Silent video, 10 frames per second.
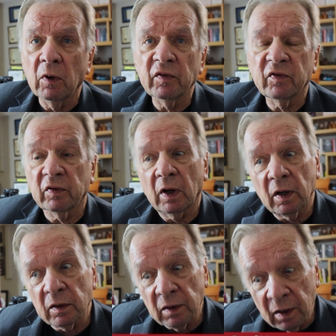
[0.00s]
wants
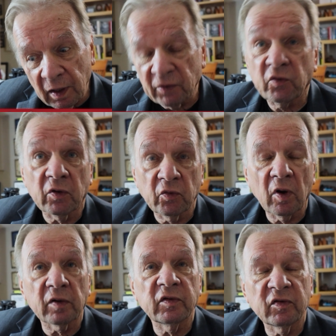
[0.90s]
uh, electric
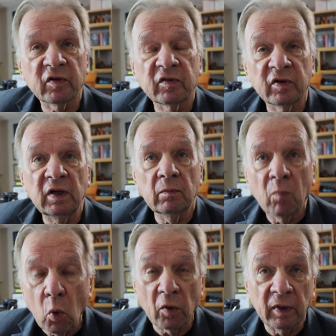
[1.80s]
truck to succeed
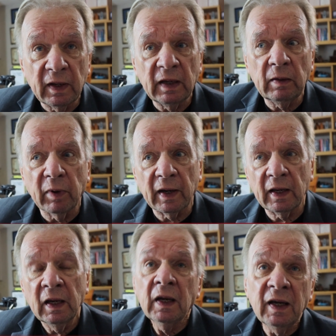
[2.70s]
more than
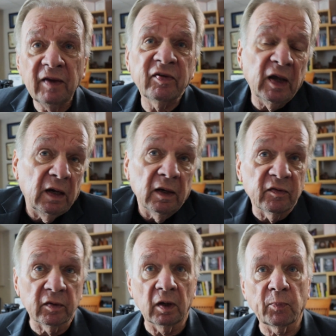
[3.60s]
anybody, he's saying
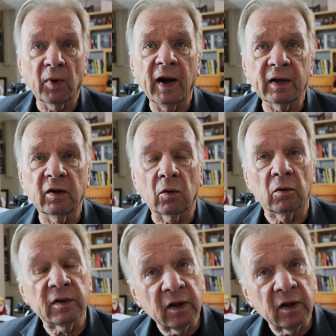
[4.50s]
it's not practical.